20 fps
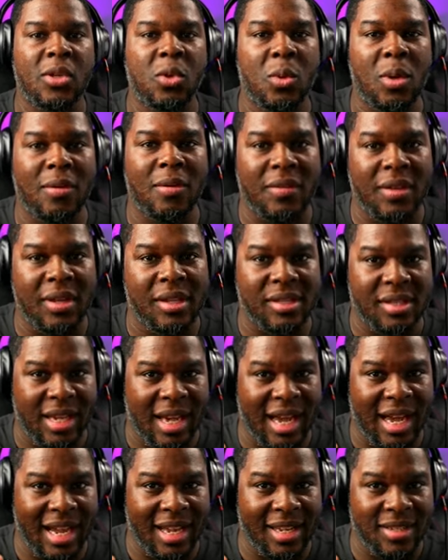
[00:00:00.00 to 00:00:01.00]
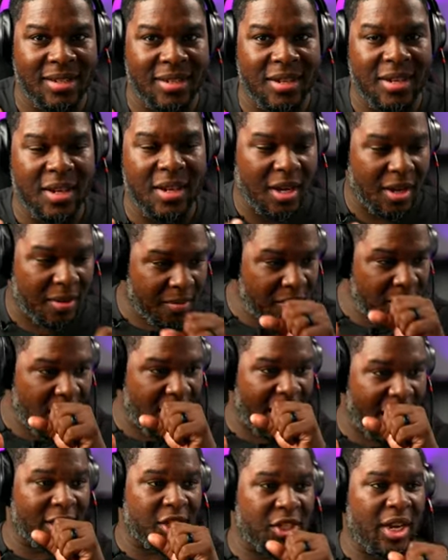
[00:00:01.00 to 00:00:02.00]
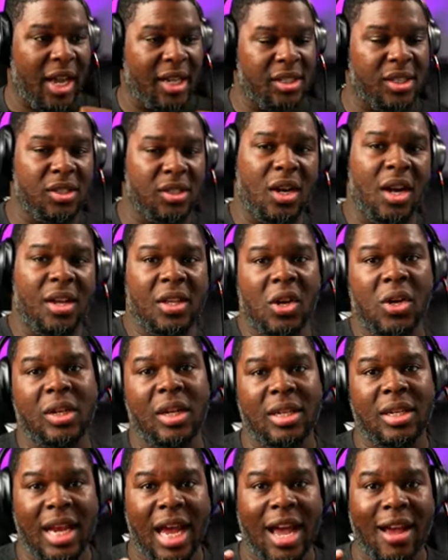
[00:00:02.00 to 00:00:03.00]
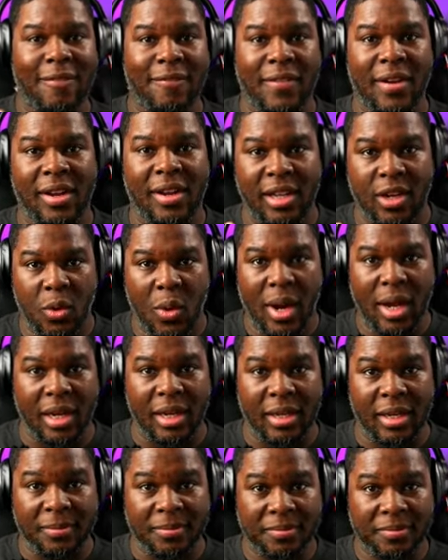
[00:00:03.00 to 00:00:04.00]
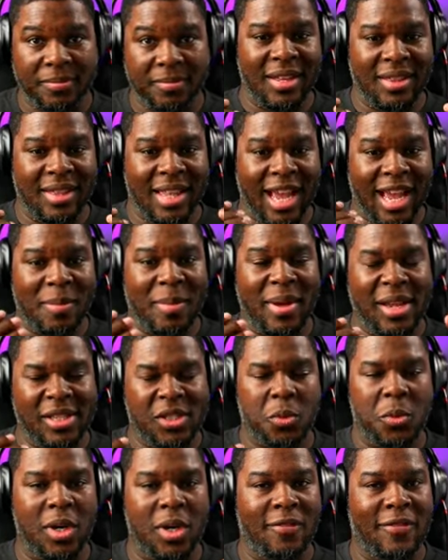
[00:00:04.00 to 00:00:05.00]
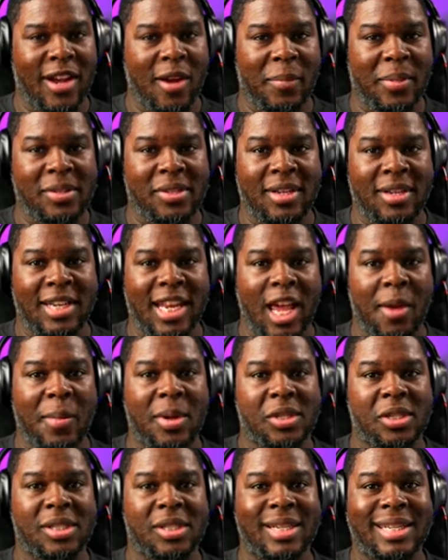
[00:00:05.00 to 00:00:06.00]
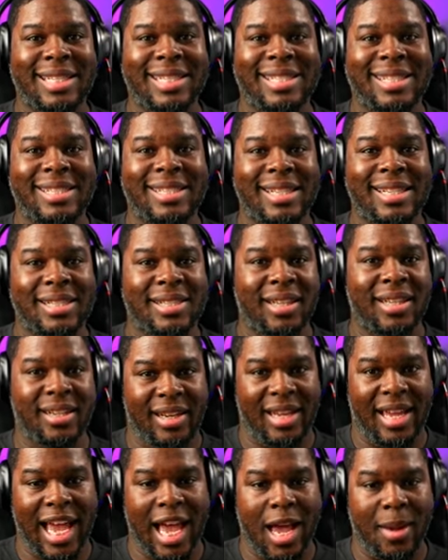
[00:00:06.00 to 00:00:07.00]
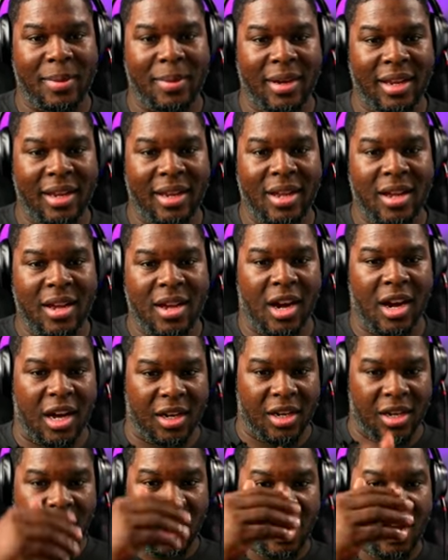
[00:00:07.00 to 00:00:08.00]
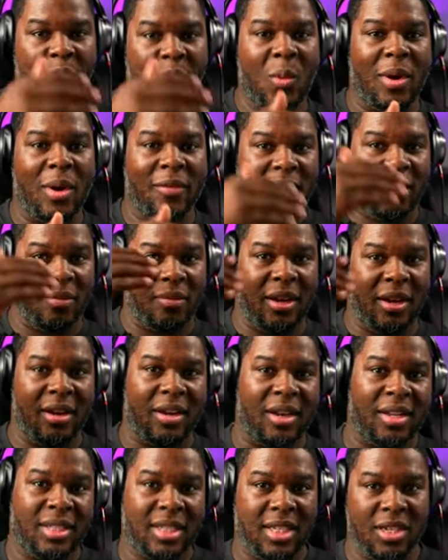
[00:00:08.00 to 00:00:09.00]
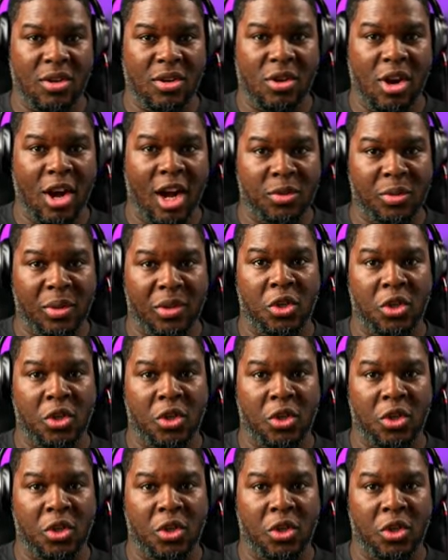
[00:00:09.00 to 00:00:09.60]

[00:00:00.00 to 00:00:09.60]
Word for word: two of these guys. And chances are they're gonna die fairly quickly. That means 25% damage is consistently happening, along with them getting the skill cost